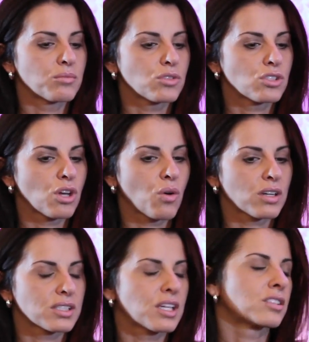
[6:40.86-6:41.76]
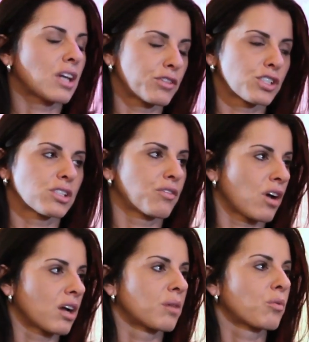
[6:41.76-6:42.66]
So our sales averages have
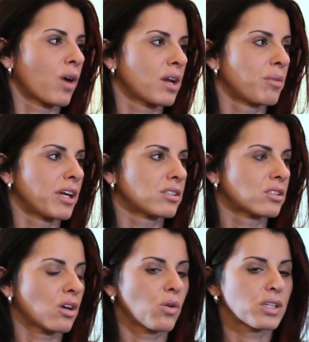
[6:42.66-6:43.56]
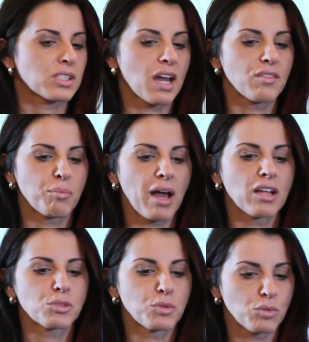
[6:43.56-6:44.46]
gone up quite a bit. So it's kind of a
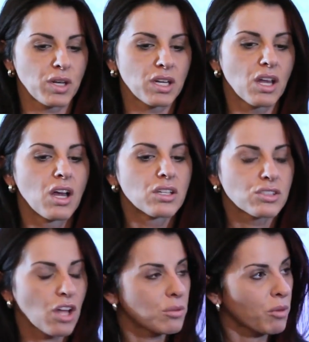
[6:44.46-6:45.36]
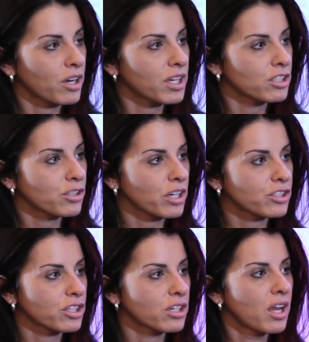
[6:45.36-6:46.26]
balance between solid marketing
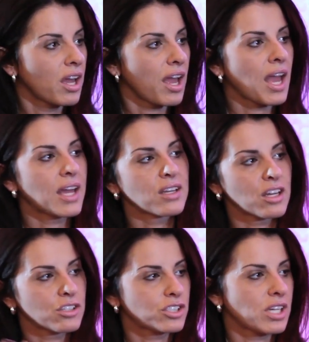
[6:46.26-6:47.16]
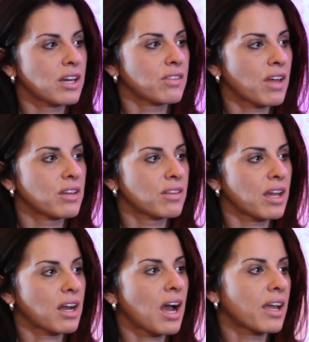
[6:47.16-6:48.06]
structure and understanding
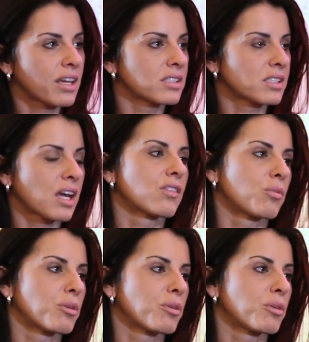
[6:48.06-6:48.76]
that high-end side of the